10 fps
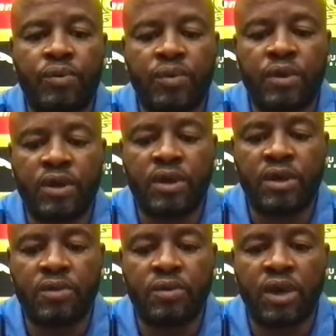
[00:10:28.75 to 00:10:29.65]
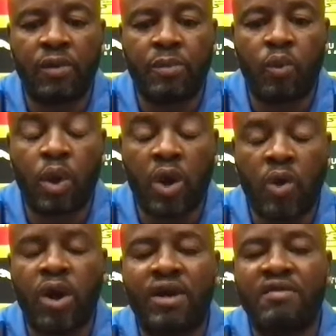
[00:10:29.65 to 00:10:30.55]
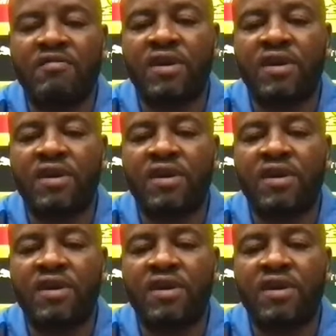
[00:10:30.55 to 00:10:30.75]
we are working